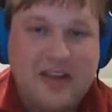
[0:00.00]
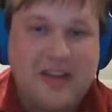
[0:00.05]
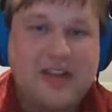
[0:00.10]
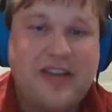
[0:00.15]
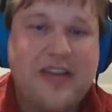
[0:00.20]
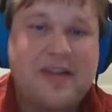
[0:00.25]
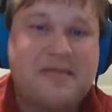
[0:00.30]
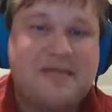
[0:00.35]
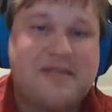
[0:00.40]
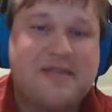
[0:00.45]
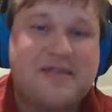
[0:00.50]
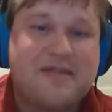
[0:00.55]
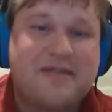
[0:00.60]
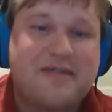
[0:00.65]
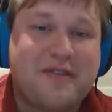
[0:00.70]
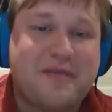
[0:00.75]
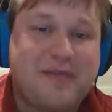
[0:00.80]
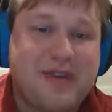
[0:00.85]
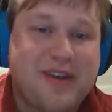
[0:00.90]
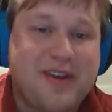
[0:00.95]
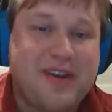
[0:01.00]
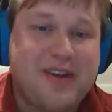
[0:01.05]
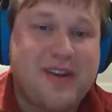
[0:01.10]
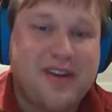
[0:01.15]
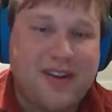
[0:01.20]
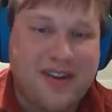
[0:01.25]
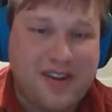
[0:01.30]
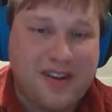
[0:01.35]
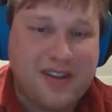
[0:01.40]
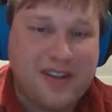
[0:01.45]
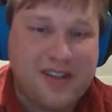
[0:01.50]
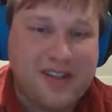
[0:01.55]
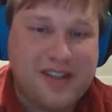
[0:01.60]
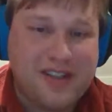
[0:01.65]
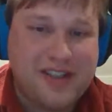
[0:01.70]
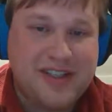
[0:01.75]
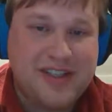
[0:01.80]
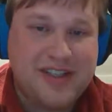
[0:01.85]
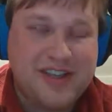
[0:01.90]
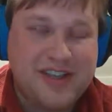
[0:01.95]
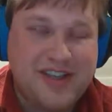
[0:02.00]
themes of forbidden knowledge.